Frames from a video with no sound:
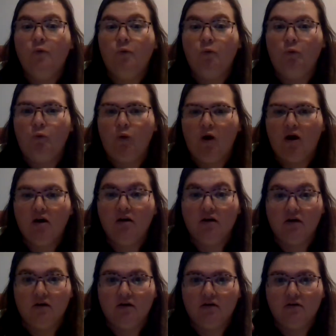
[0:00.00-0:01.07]

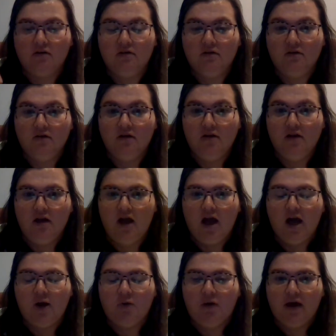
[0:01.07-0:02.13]
Water.
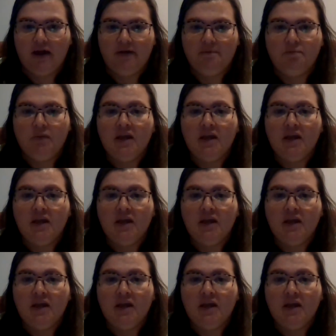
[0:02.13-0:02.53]
Okay,